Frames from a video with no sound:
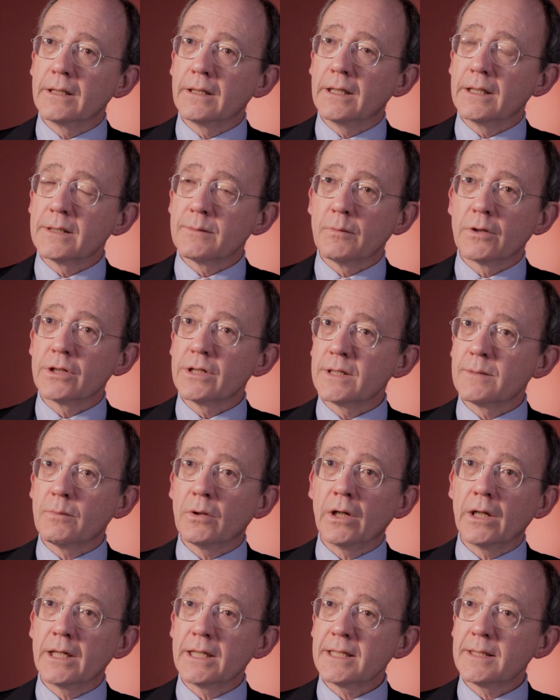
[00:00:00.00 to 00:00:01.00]
as much as
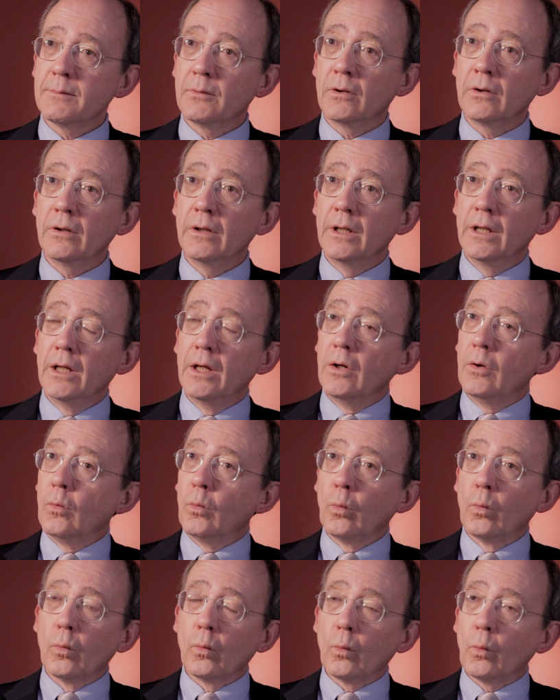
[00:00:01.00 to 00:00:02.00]
possible
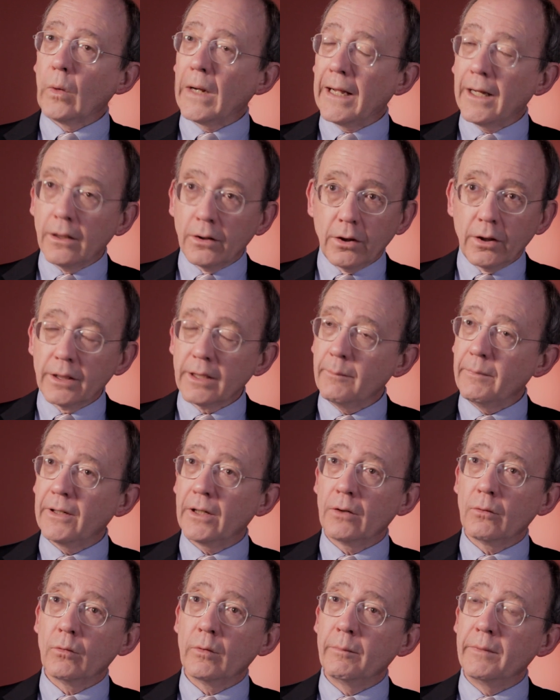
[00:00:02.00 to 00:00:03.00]
how long the
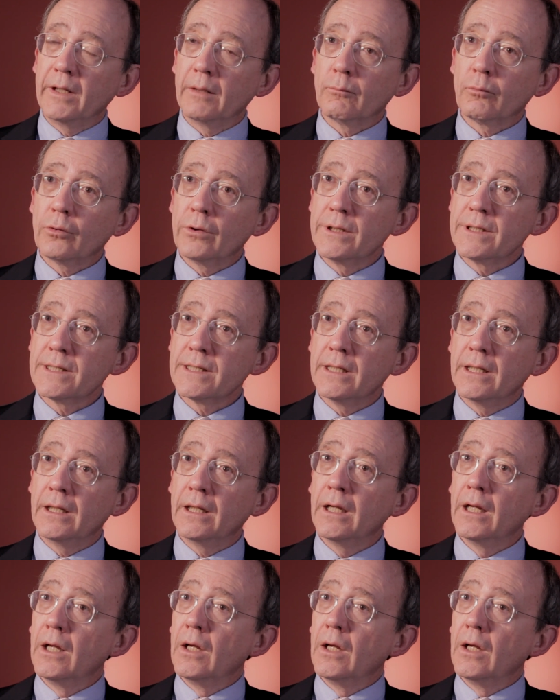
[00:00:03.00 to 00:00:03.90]
parent will be in prison,